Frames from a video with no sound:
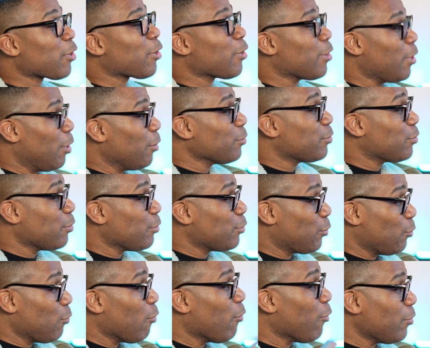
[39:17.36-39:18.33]
and closer
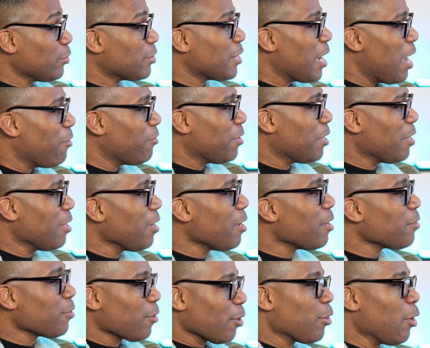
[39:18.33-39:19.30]
to Orange County,
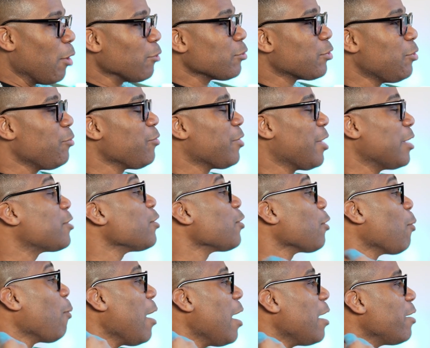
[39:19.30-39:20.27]
the closer you get to
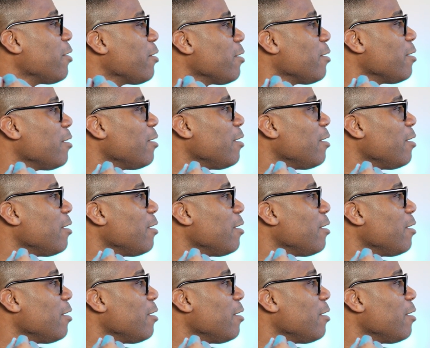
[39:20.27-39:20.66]
the water,